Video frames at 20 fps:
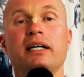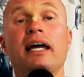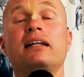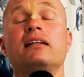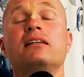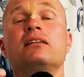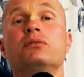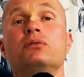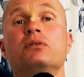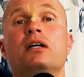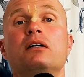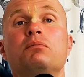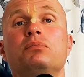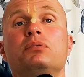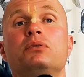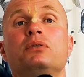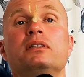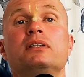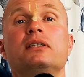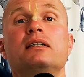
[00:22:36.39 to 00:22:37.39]
get to
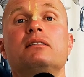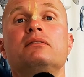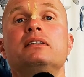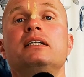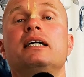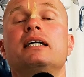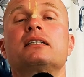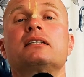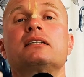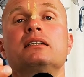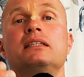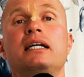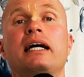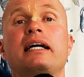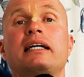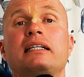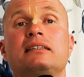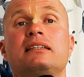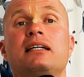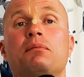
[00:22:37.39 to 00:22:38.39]
that point that we actually
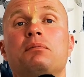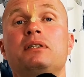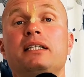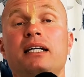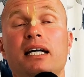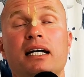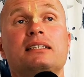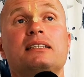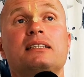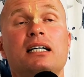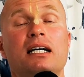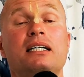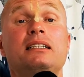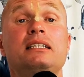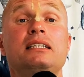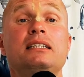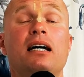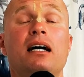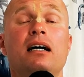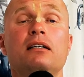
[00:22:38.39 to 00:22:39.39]
accept, yes,
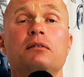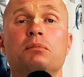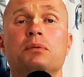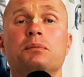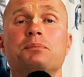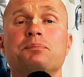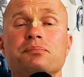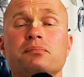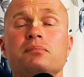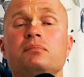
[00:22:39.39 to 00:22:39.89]
I need help.